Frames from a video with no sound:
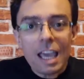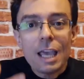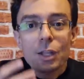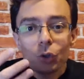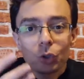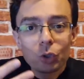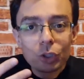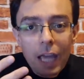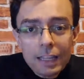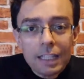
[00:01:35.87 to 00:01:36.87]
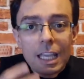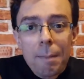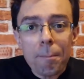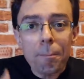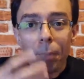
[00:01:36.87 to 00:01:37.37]
and you didn't
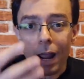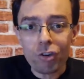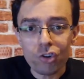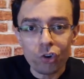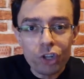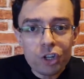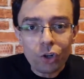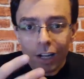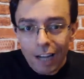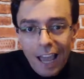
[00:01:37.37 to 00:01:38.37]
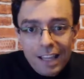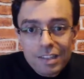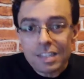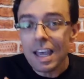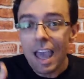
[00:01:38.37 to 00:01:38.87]
keep pressuring your
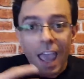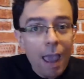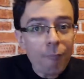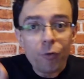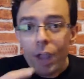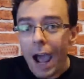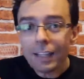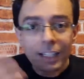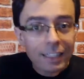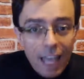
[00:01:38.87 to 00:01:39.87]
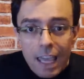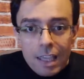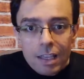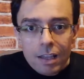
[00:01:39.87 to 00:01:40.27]
clients every other day?